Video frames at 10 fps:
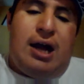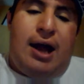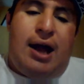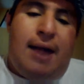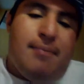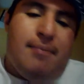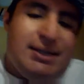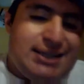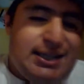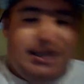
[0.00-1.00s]
a
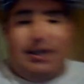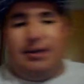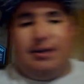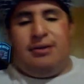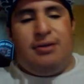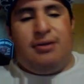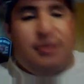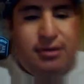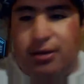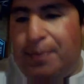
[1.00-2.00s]
Mexican league.
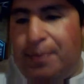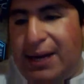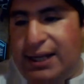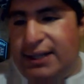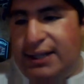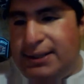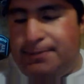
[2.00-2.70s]
The big leagues.